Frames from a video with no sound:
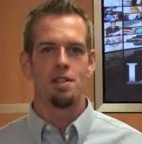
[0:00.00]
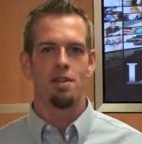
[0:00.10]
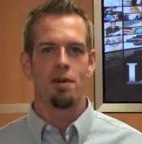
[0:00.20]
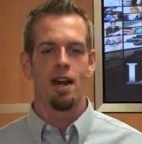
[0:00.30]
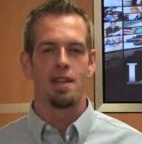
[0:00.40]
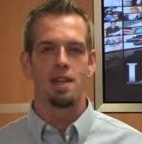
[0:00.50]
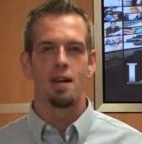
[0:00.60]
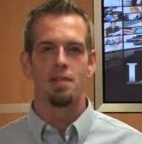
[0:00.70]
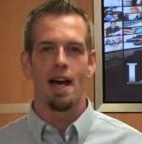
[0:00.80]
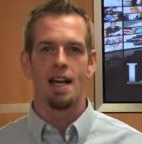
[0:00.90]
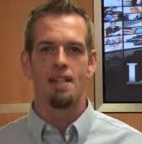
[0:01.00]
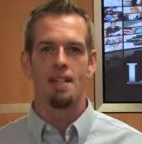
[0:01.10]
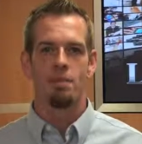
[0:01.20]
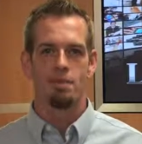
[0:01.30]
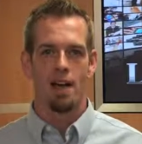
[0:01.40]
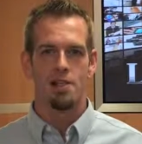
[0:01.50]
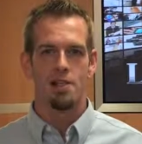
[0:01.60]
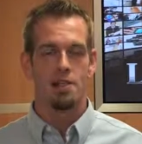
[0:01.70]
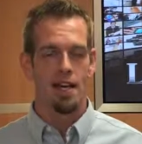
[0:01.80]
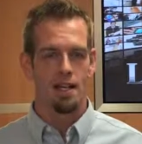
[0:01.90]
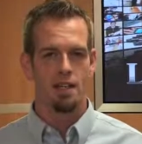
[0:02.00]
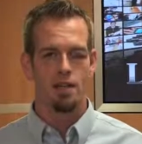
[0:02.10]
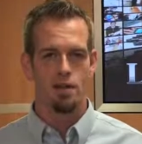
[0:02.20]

Enterprise helps IT professionals and end